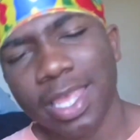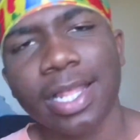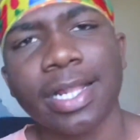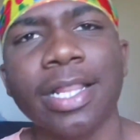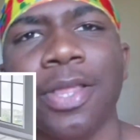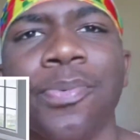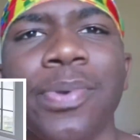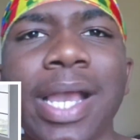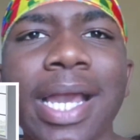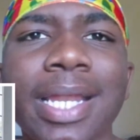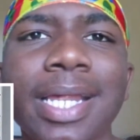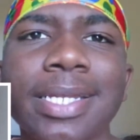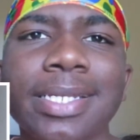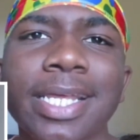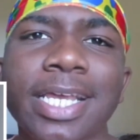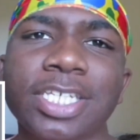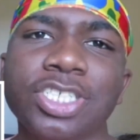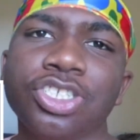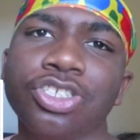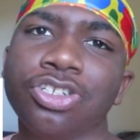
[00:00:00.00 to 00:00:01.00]
And then we got a
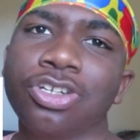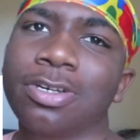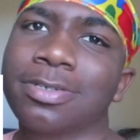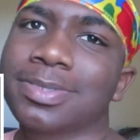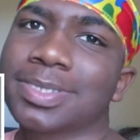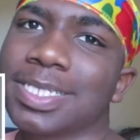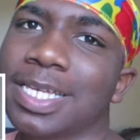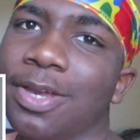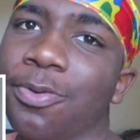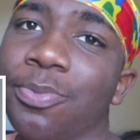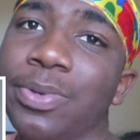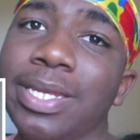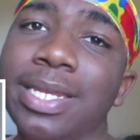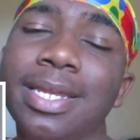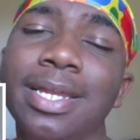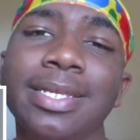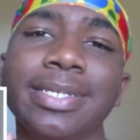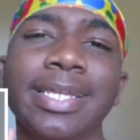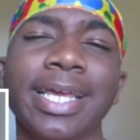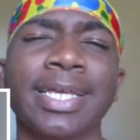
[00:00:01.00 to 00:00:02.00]
desk. You know what I'm saying? We
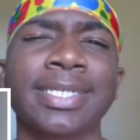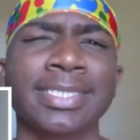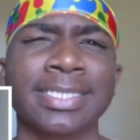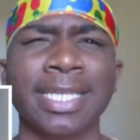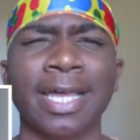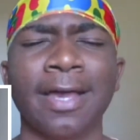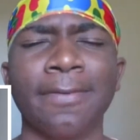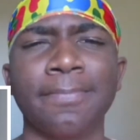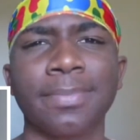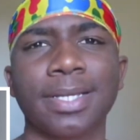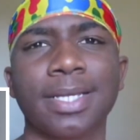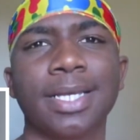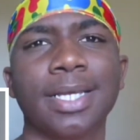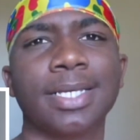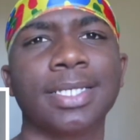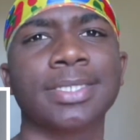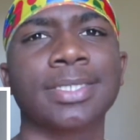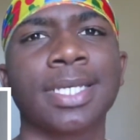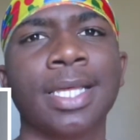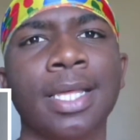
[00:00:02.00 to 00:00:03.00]
need a desktop
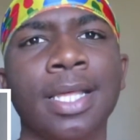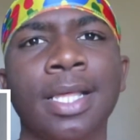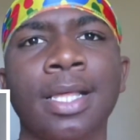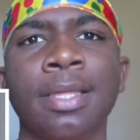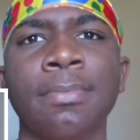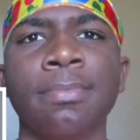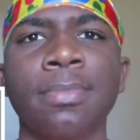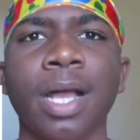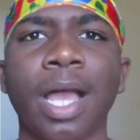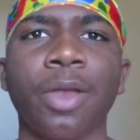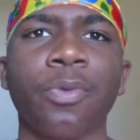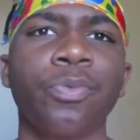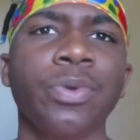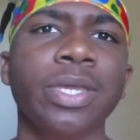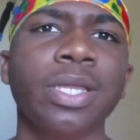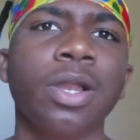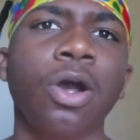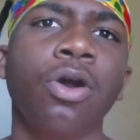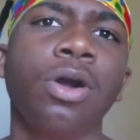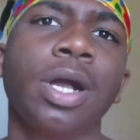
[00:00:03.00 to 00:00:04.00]
because, like,
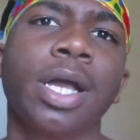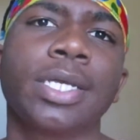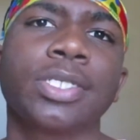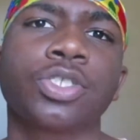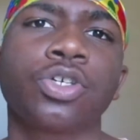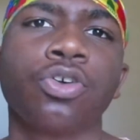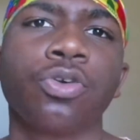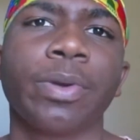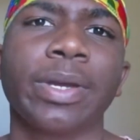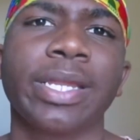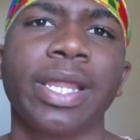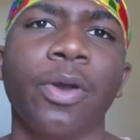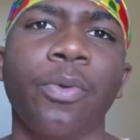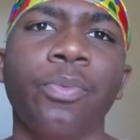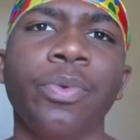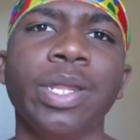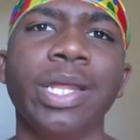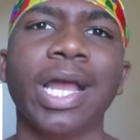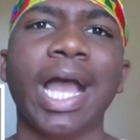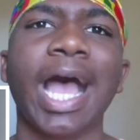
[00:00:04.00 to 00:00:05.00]
we in online school right now. I
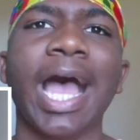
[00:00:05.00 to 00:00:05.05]
be